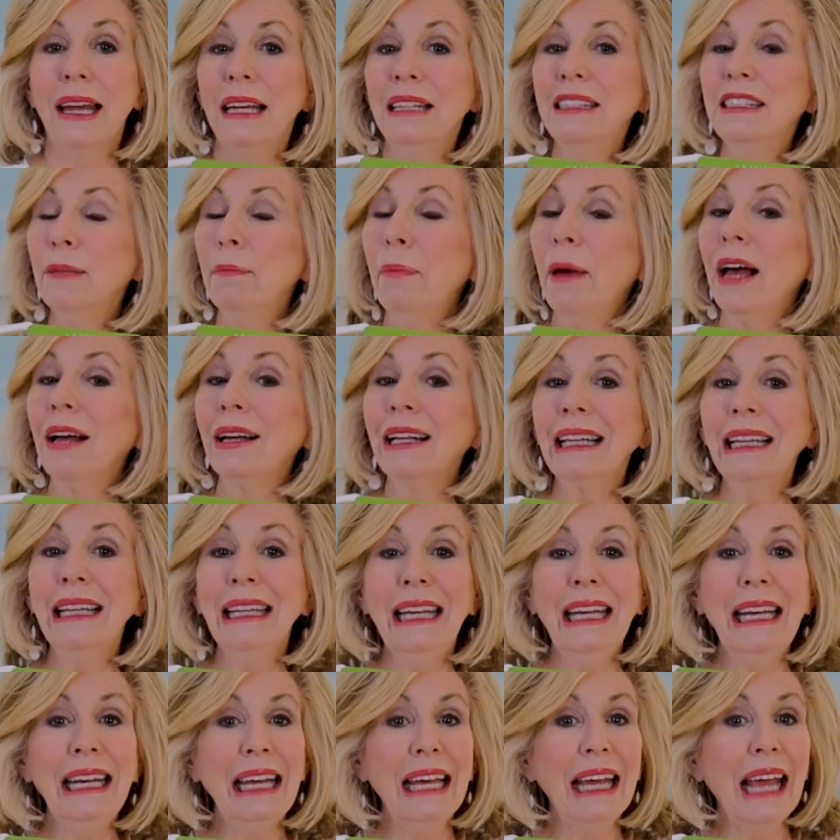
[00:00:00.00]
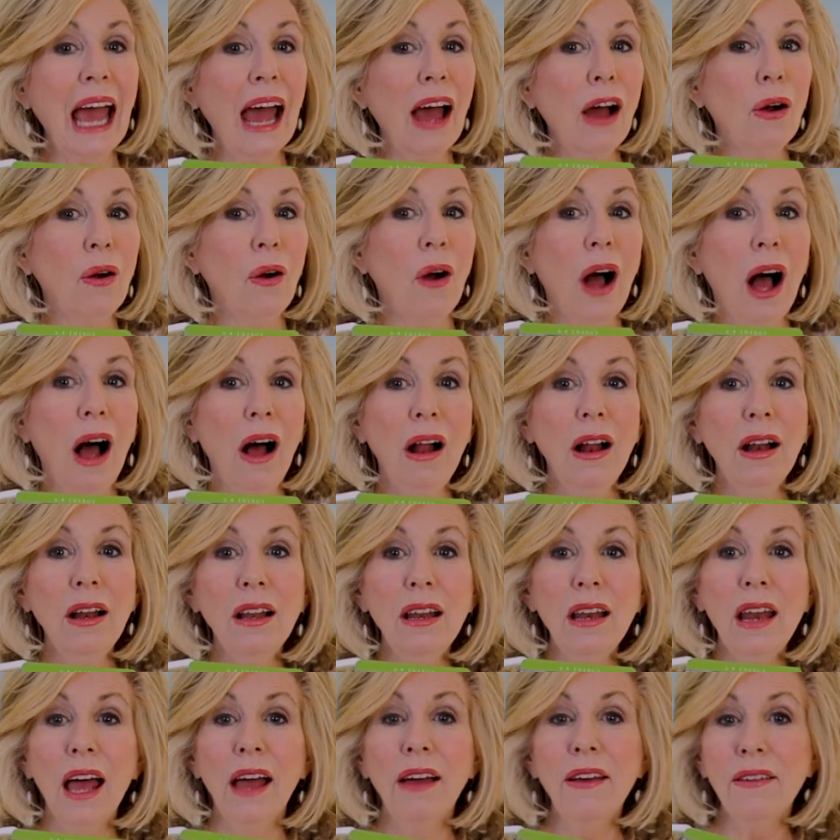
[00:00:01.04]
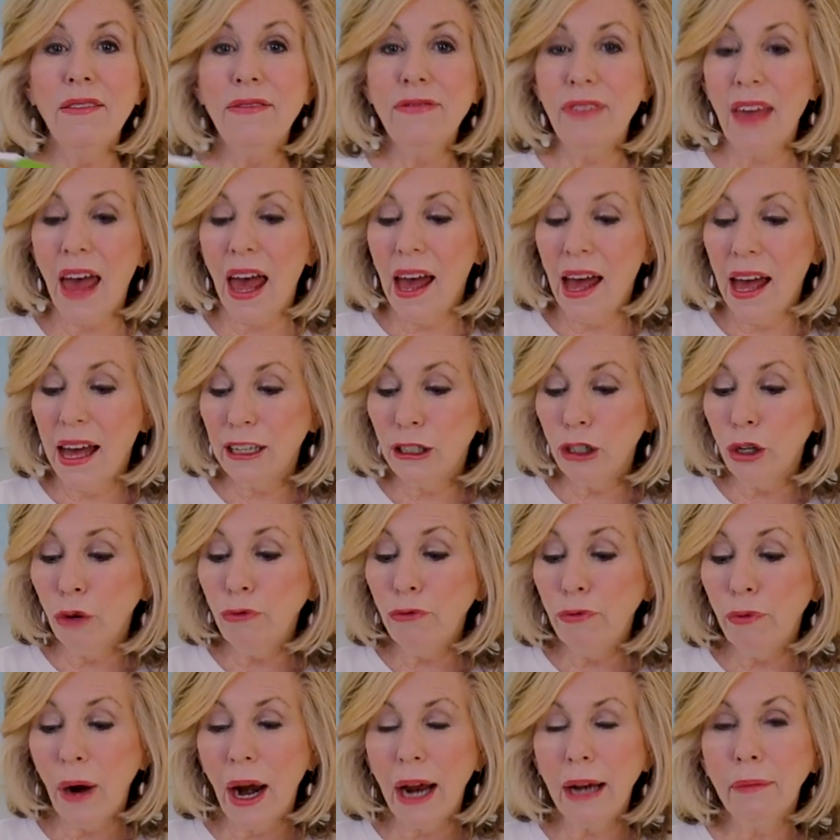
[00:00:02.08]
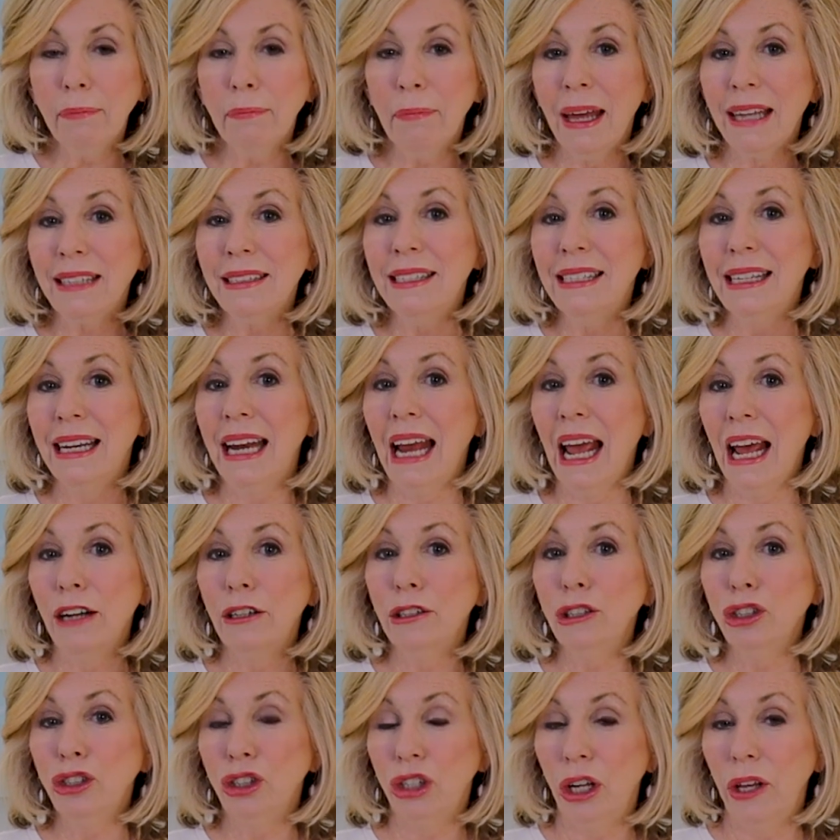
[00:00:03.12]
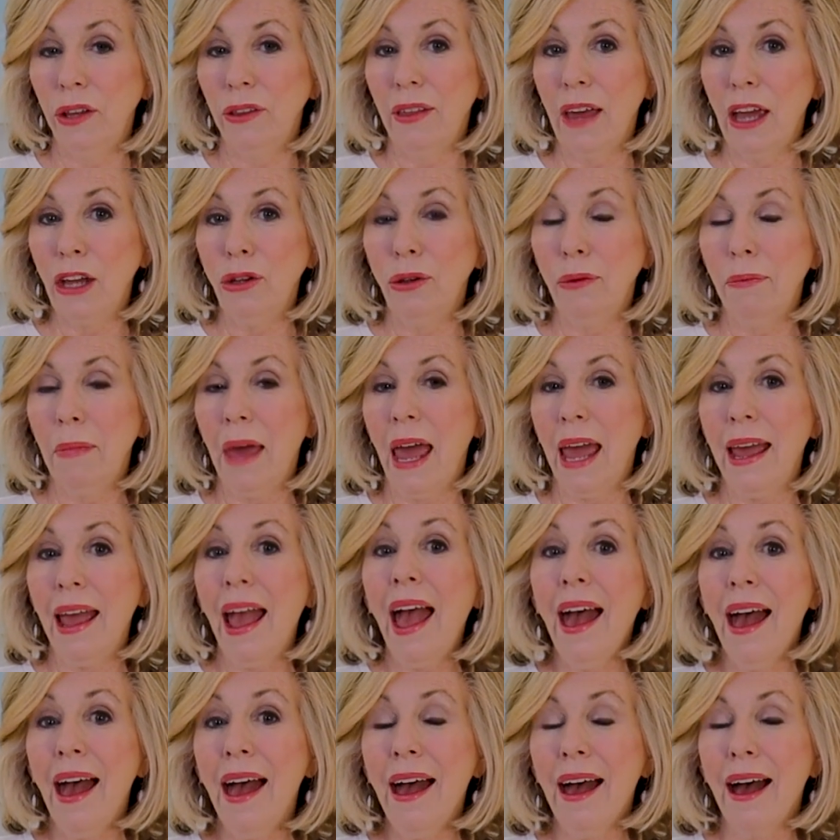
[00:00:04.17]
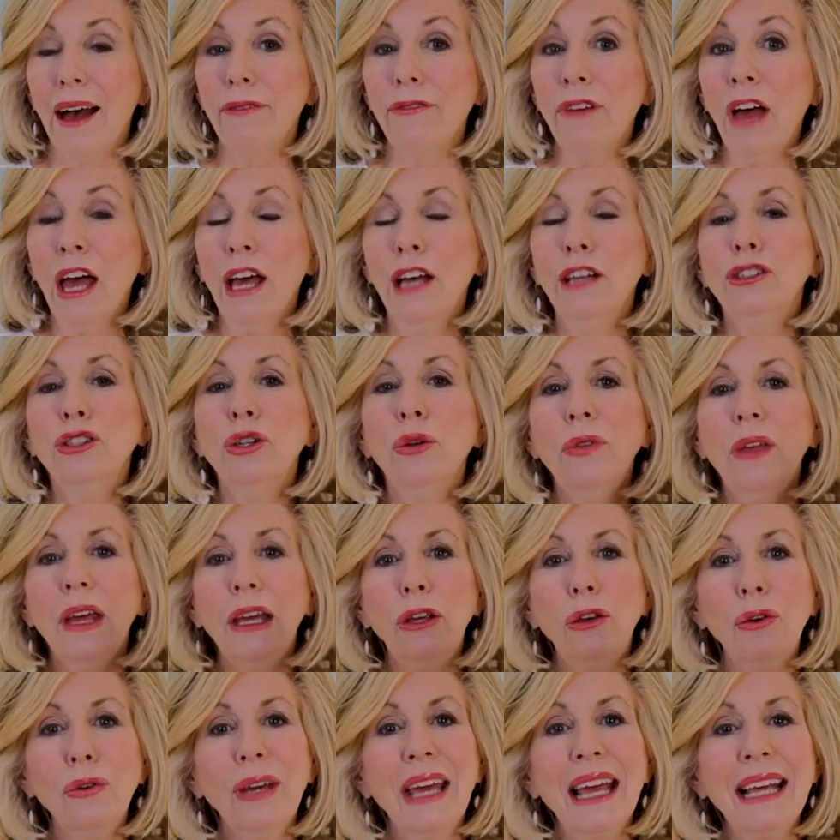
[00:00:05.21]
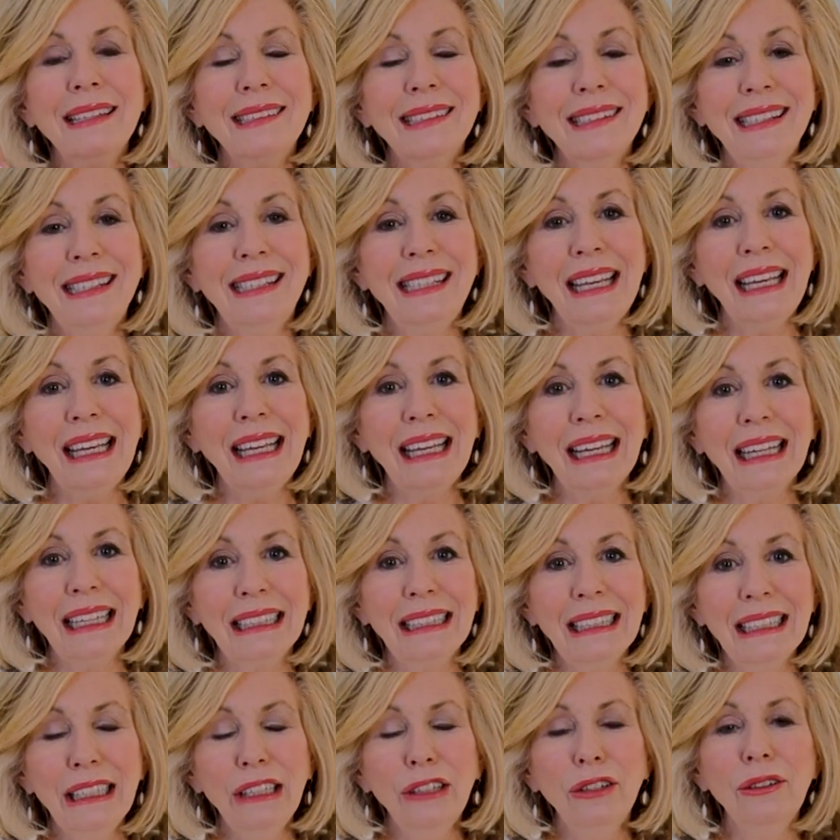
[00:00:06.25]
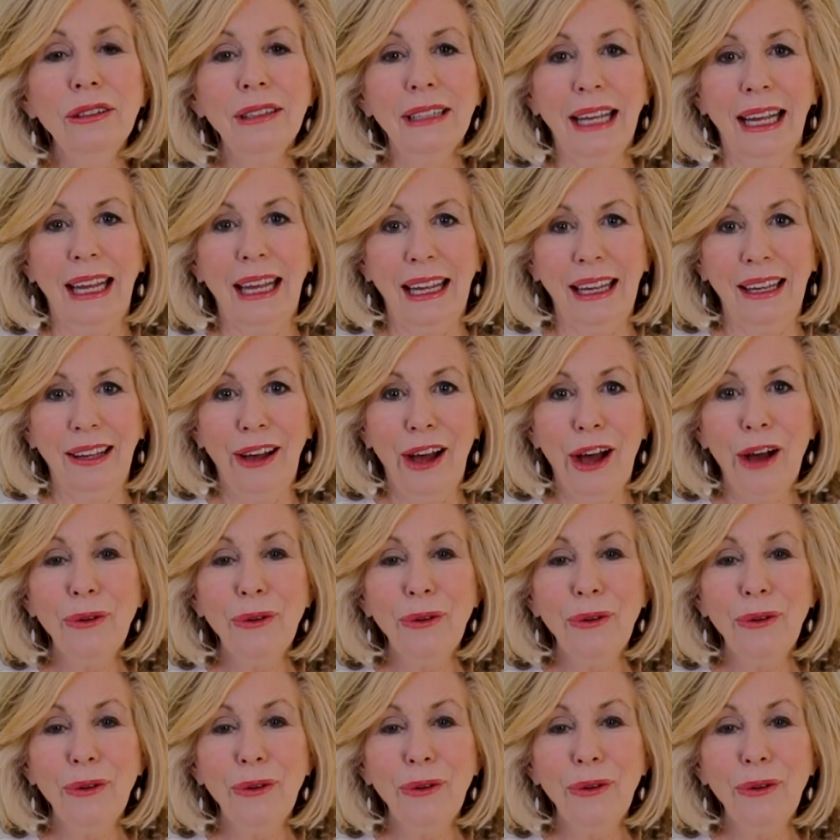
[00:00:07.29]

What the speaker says: it's about cleaning out all of that fragmented energy that you may have so that you can see clearly,